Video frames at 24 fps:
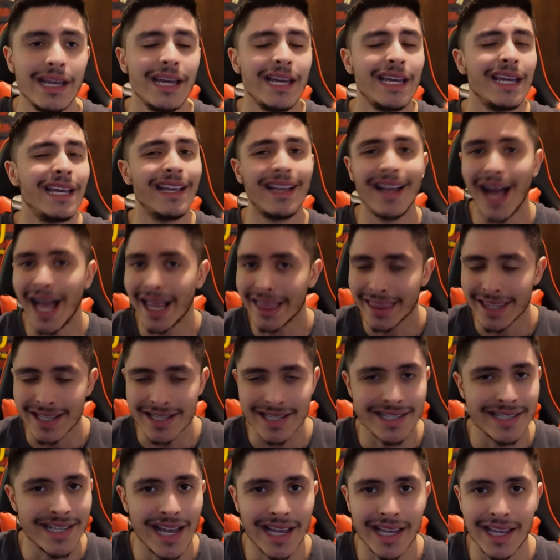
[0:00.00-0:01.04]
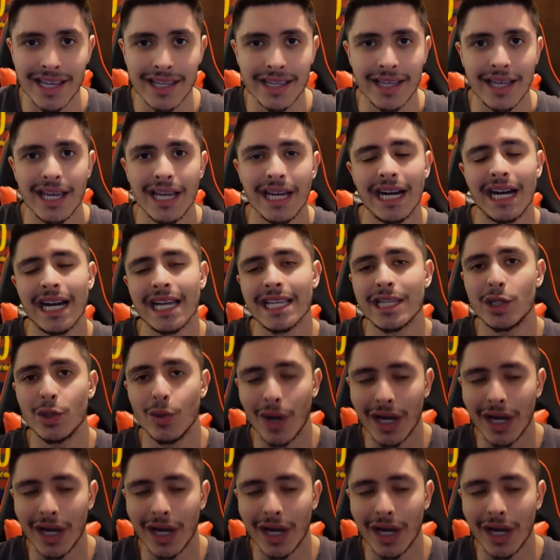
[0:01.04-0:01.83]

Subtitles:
He got the second to